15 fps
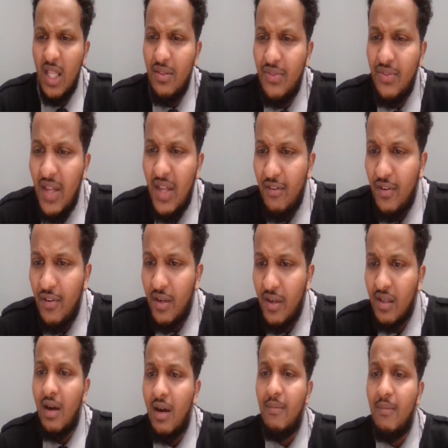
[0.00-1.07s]

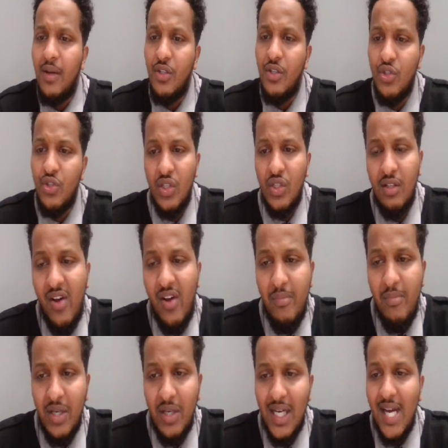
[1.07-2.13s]
definitely come and join the
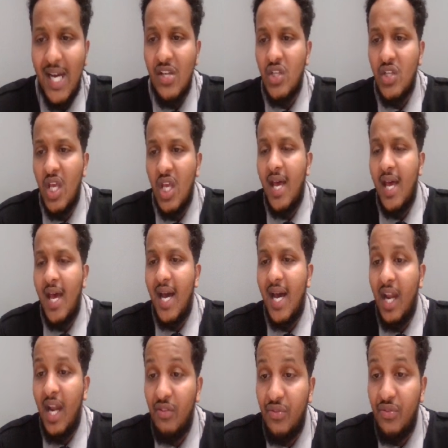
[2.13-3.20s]
family, guys.
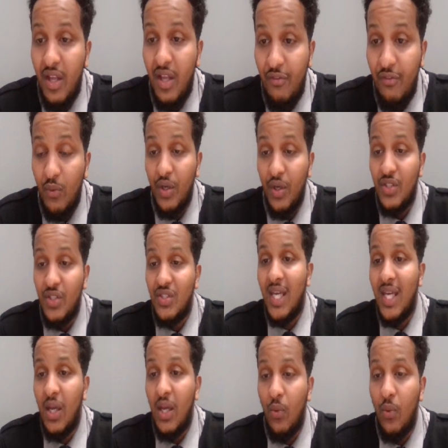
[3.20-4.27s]
And I definitely want to
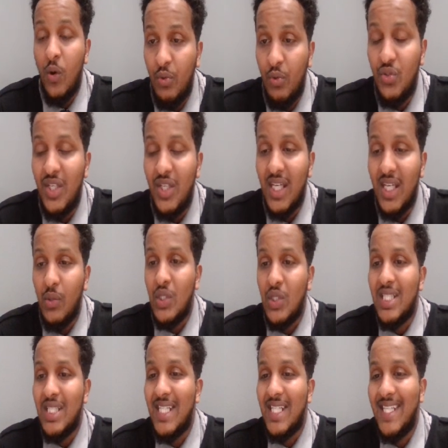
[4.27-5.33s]
say one more thing,
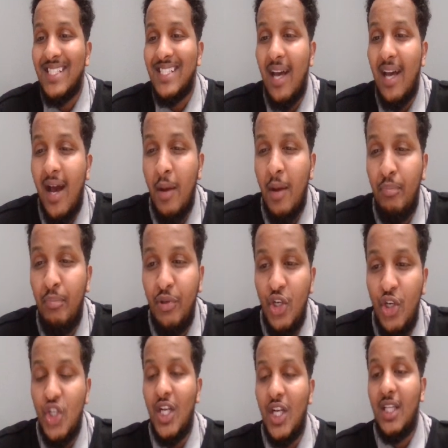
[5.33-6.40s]
which is I
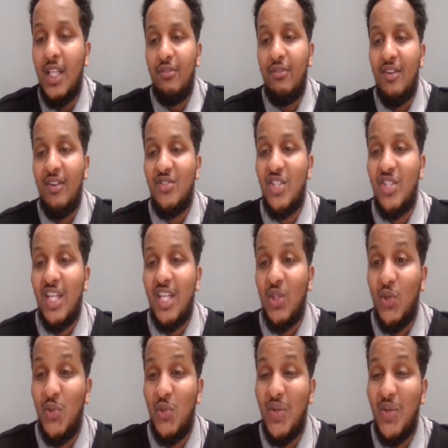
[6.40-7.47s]
appreciate if you have stayed
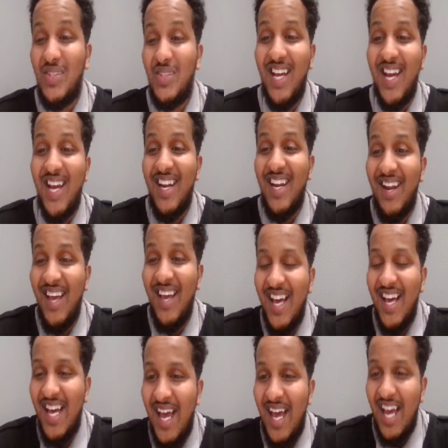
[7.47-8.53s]
all the way to the end
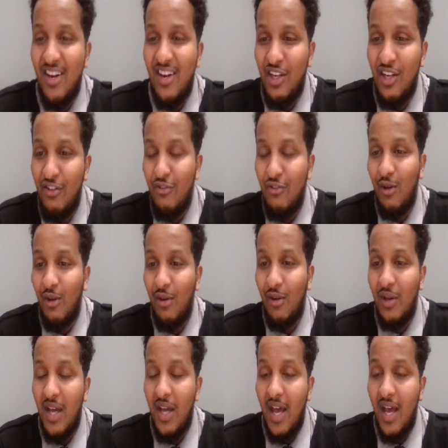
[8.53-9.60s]
and
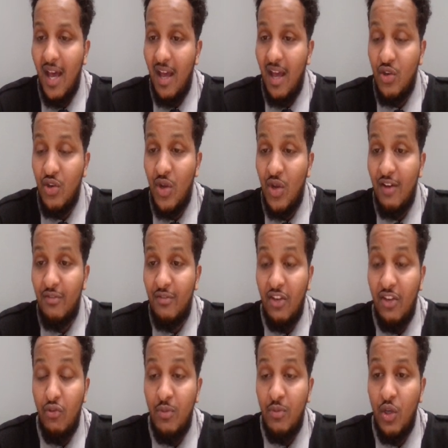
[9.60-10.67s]
you have
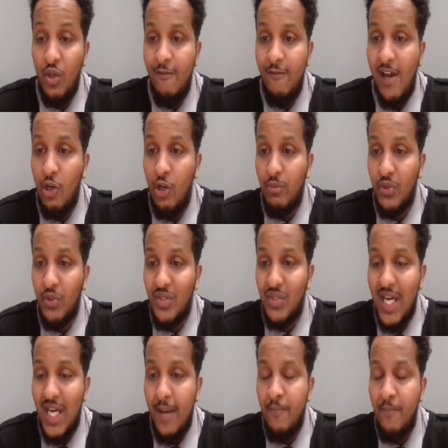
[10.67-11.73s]
given me your valuable
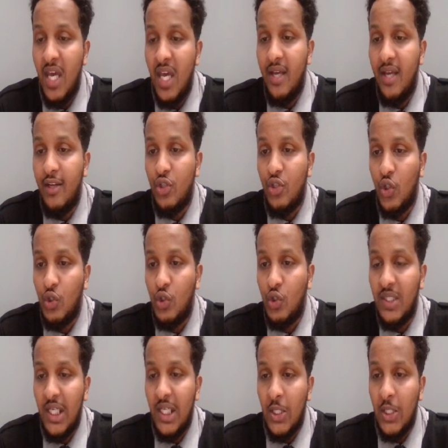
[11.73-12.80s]
time. It shows
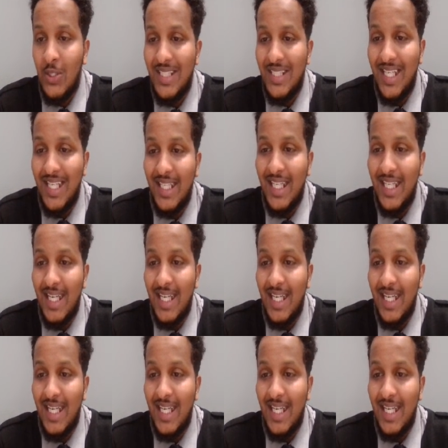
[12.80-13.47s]
me that you're a dedicated